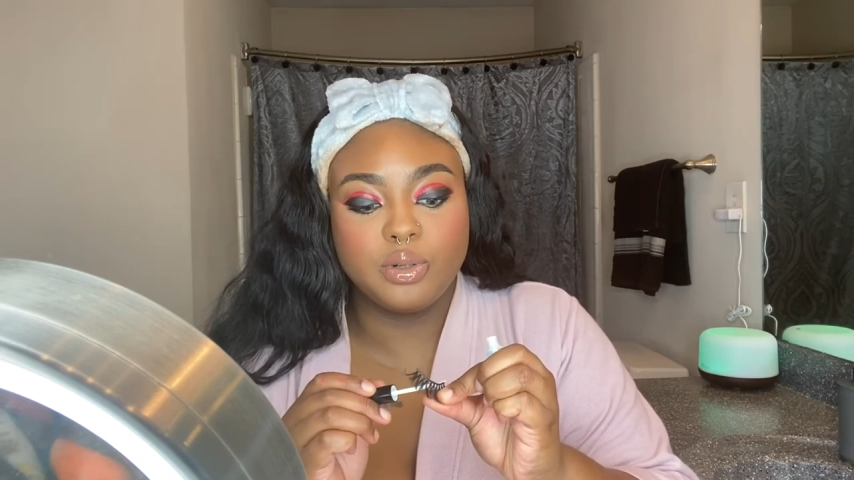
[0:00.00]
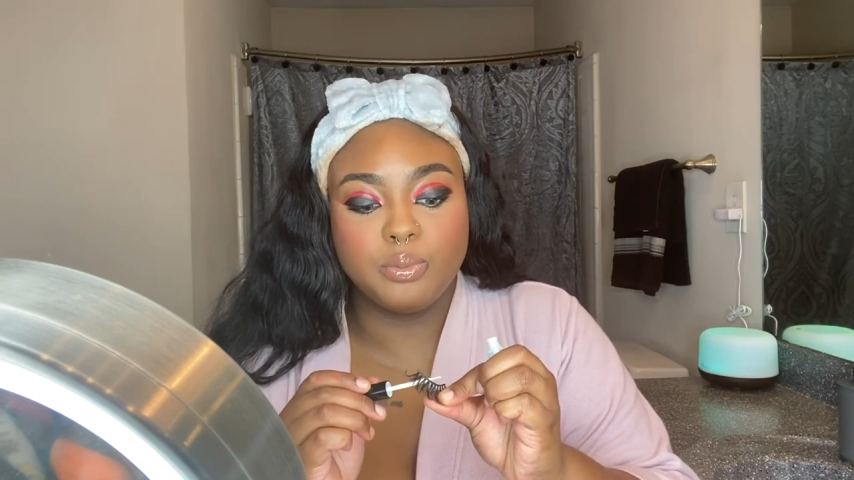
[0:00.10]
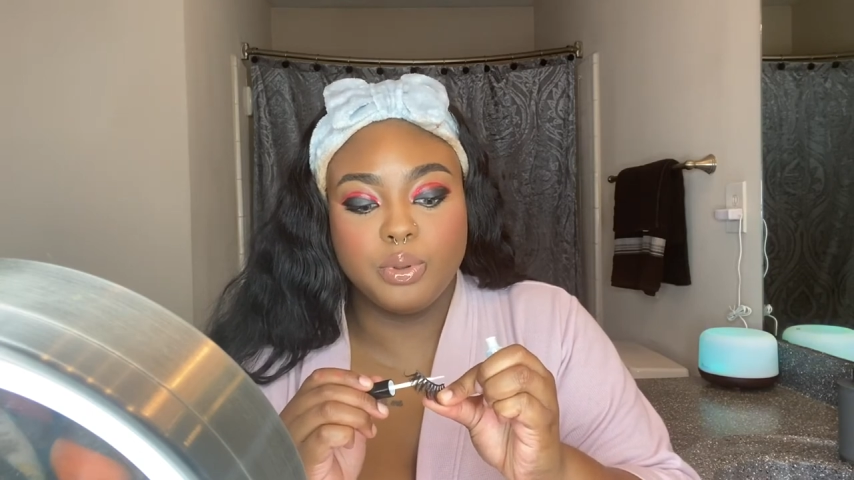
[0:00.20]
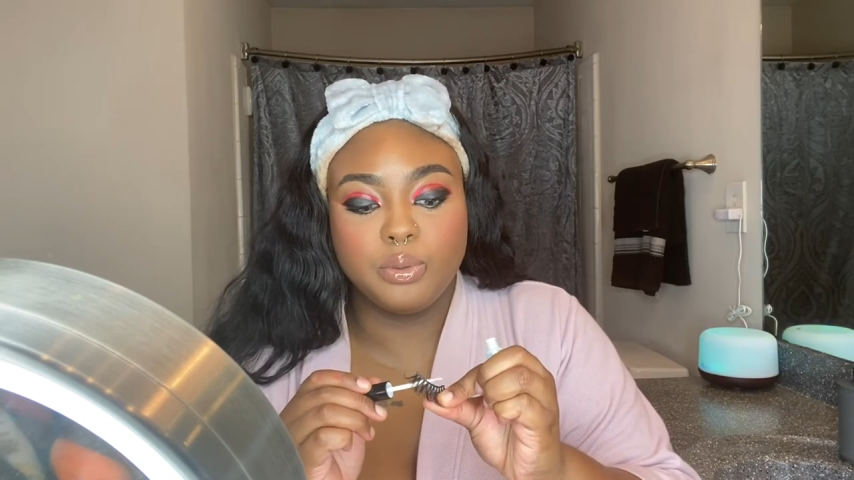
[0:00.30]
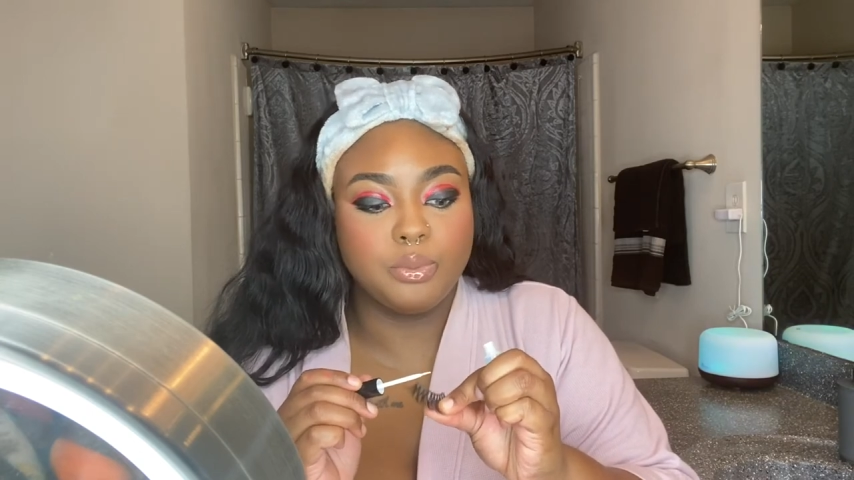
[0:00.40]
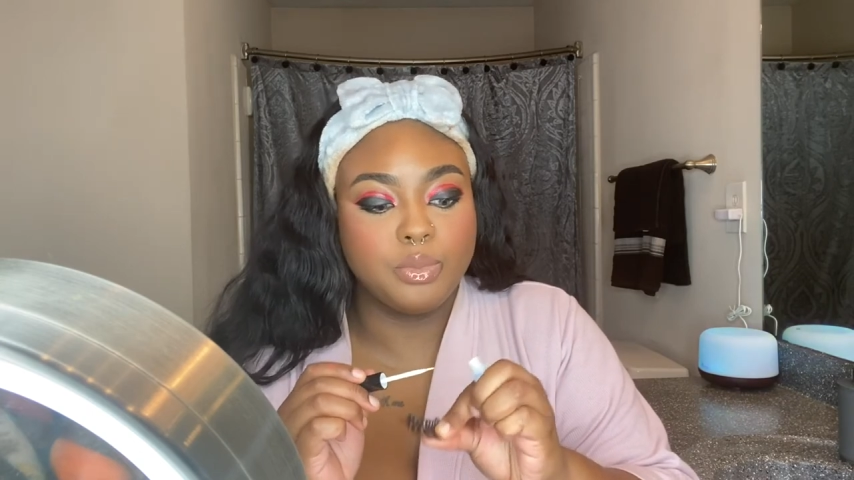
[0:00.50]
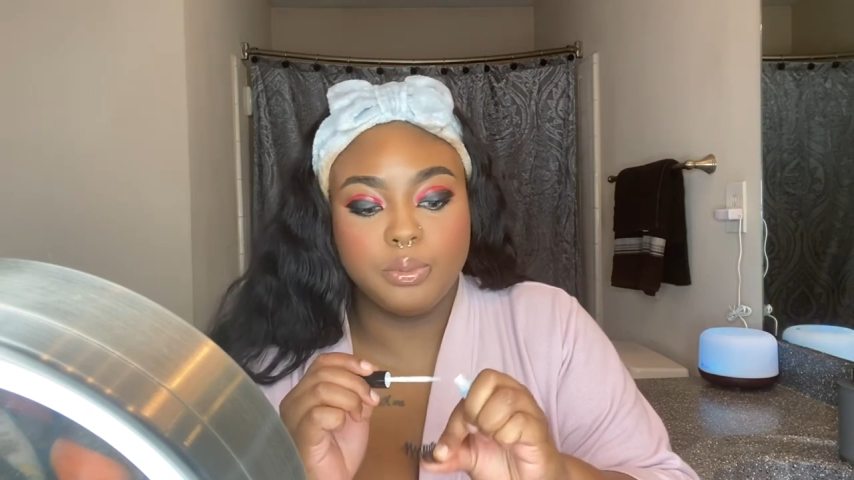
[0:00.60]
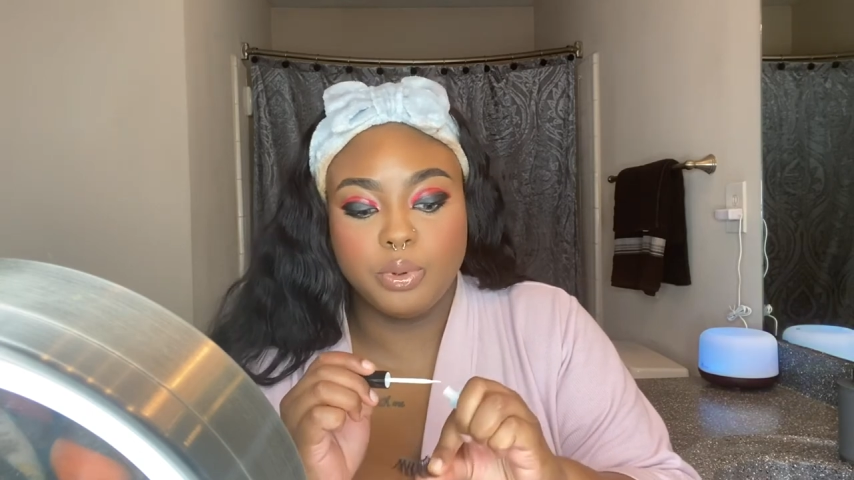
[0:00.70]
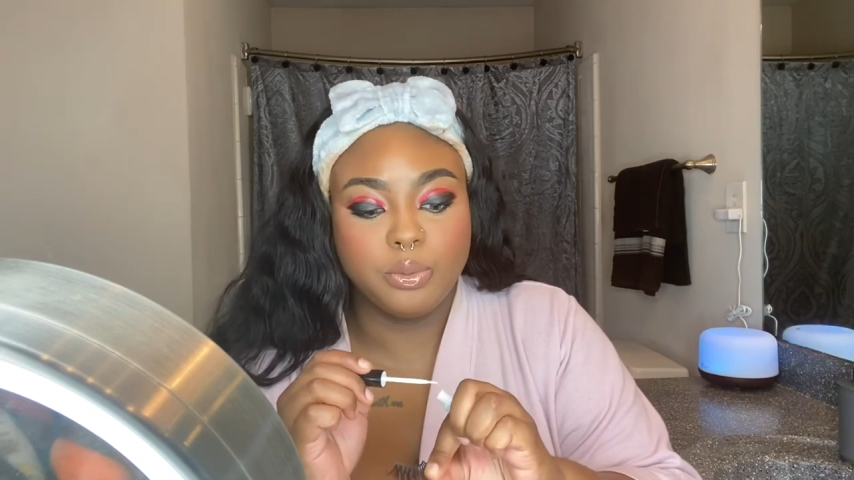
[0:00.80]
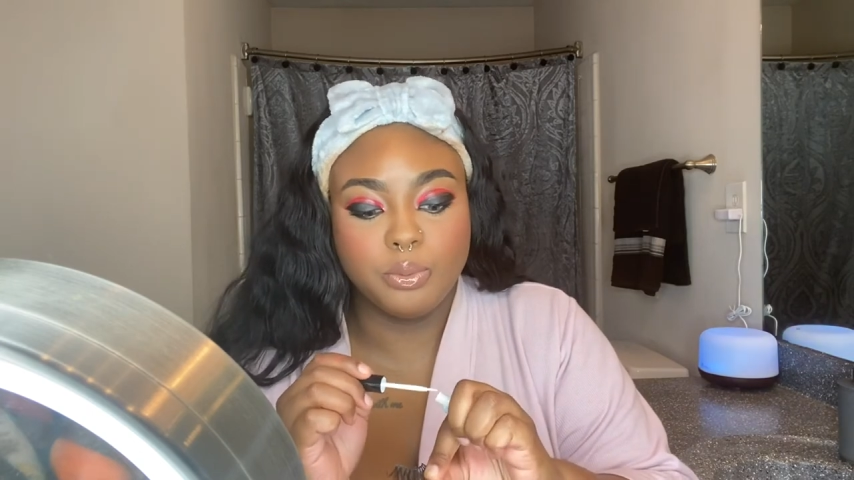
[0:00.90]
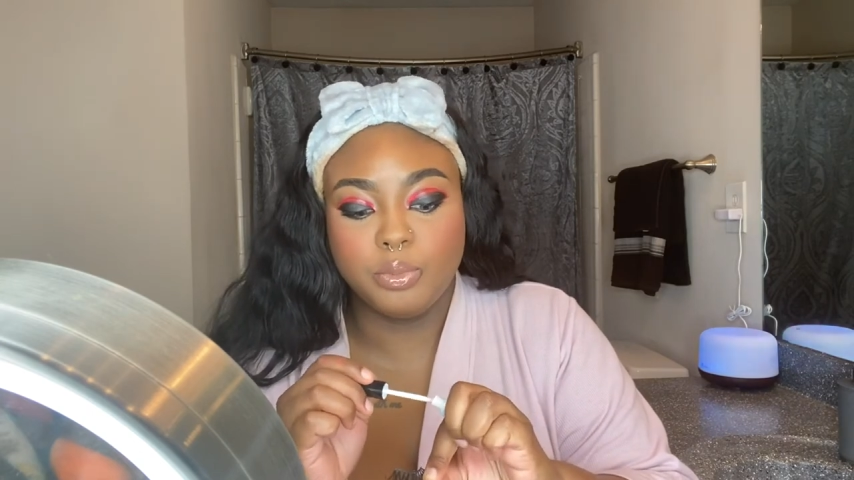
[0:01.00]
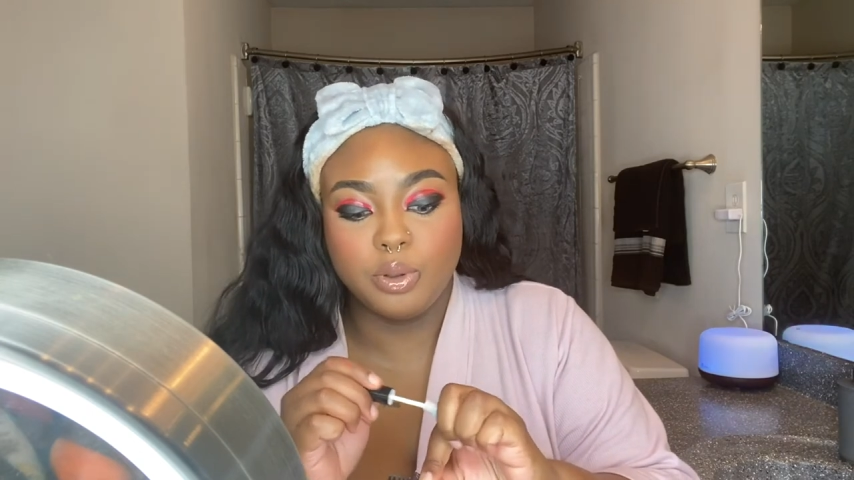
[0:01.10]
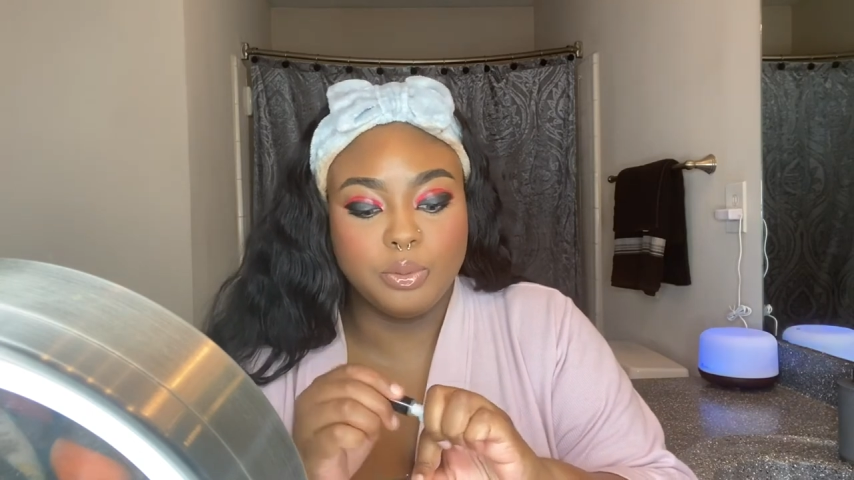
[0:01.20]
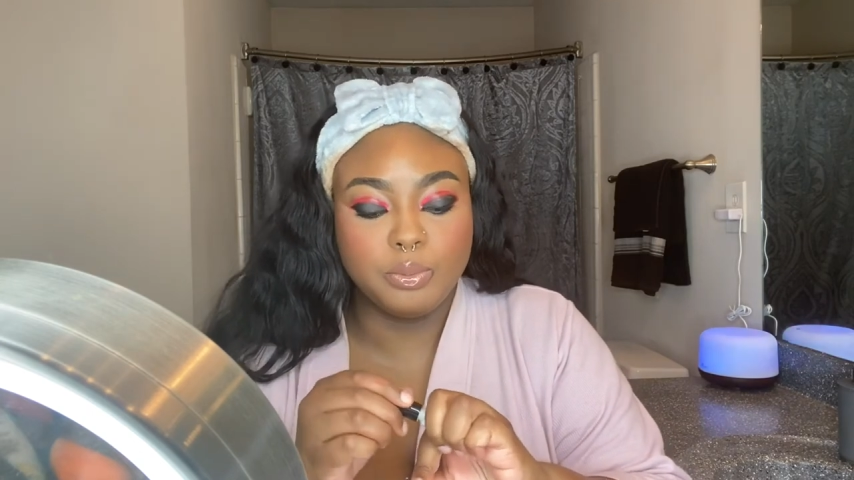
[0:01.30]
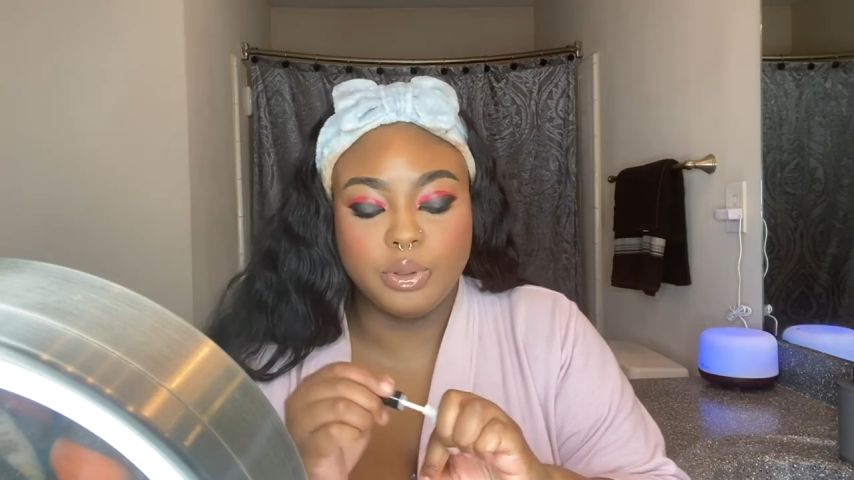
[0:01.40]
Boom, boom, boom, boom,
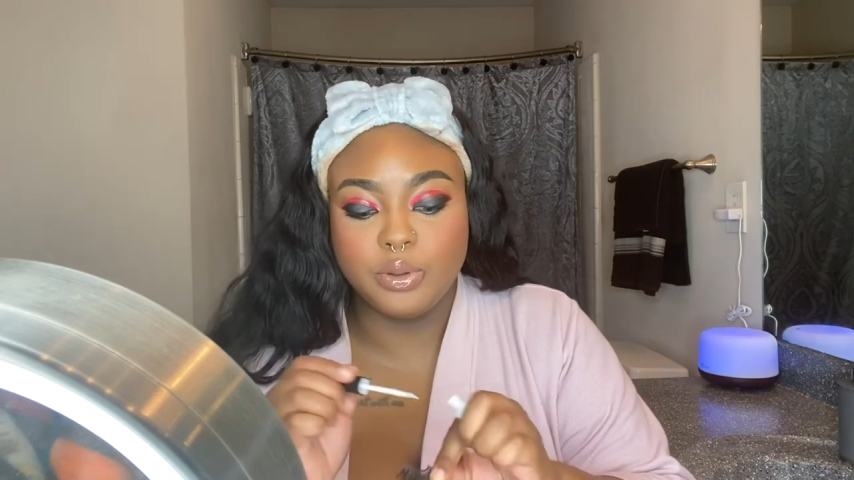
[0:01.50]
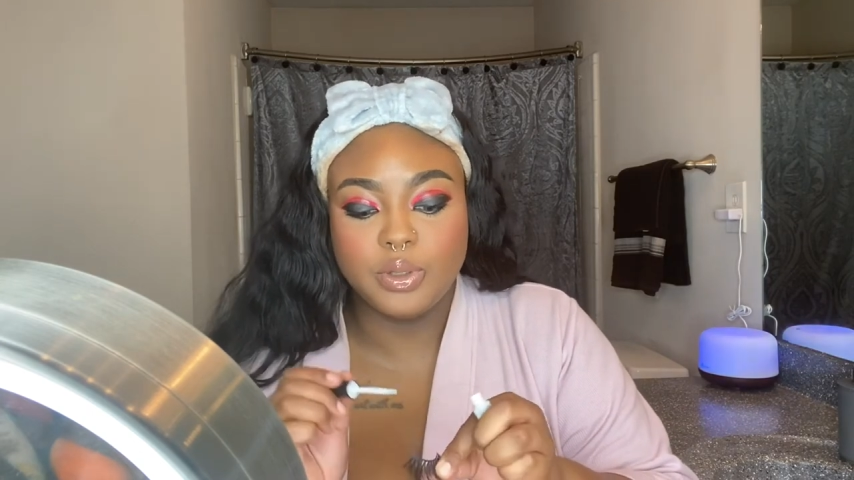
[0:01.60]
boom.